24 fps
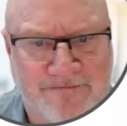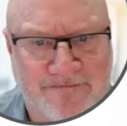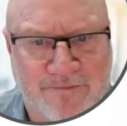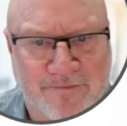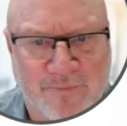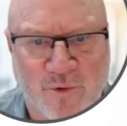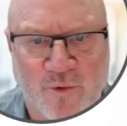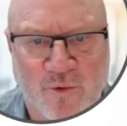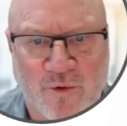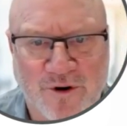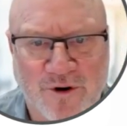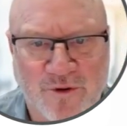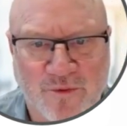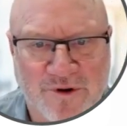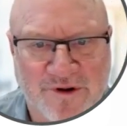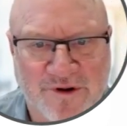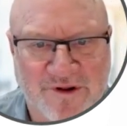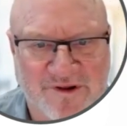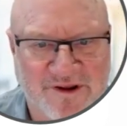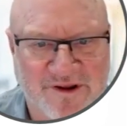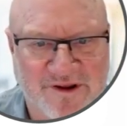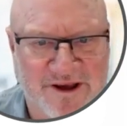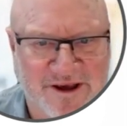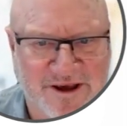What do we
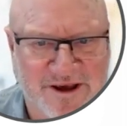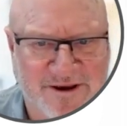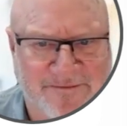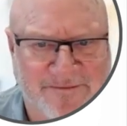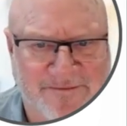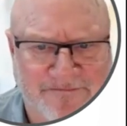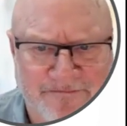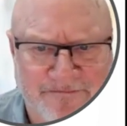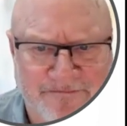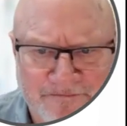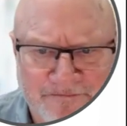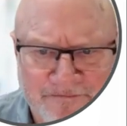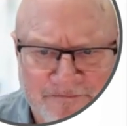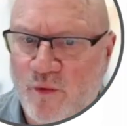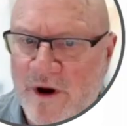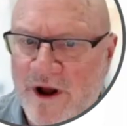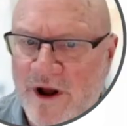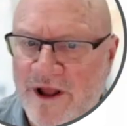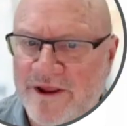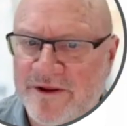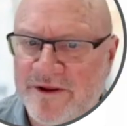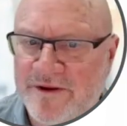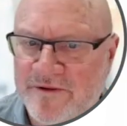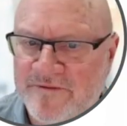see?
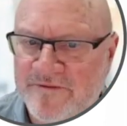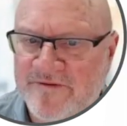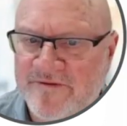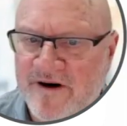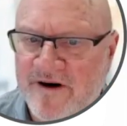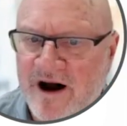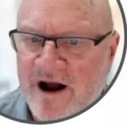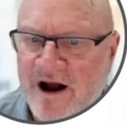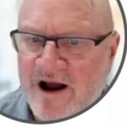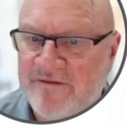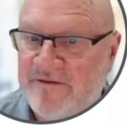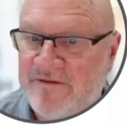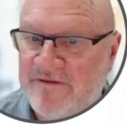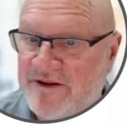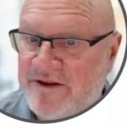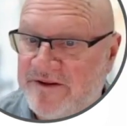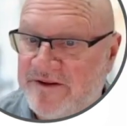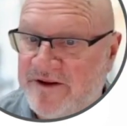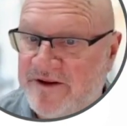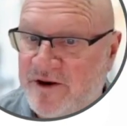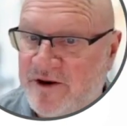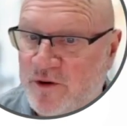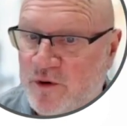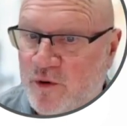1 to 5 is
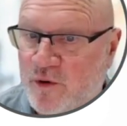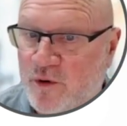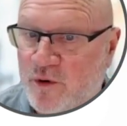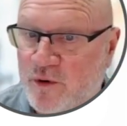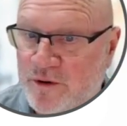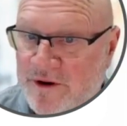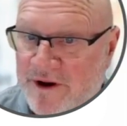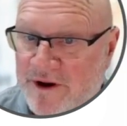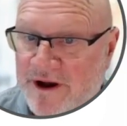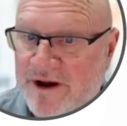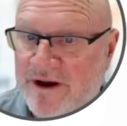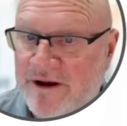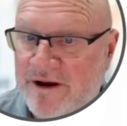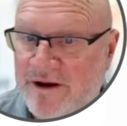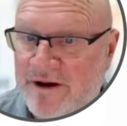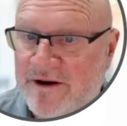the order